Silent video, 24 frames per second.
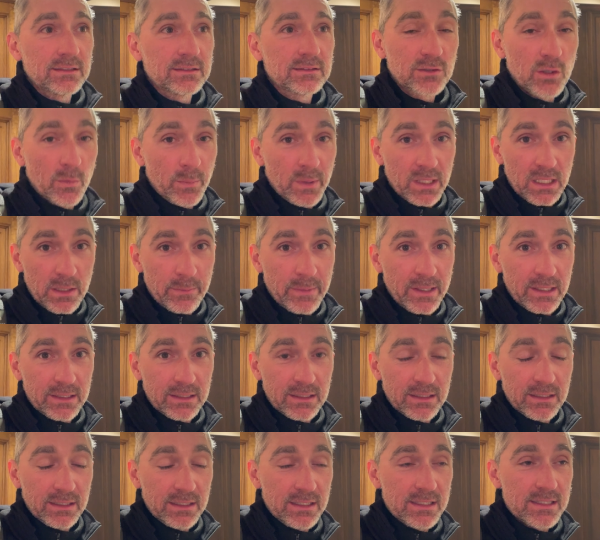
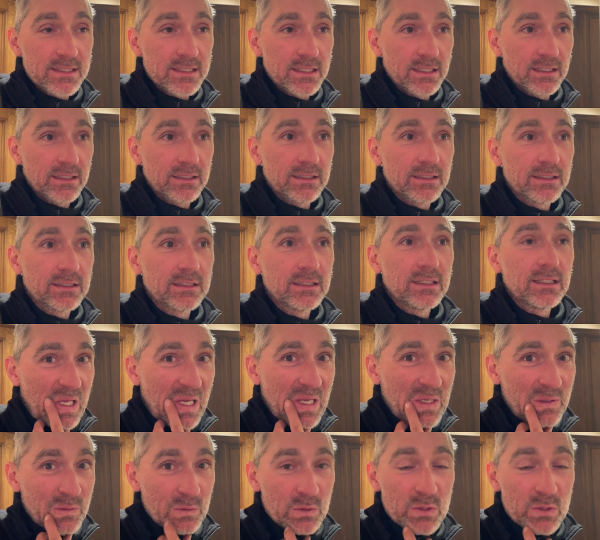Copacabana? And he said, El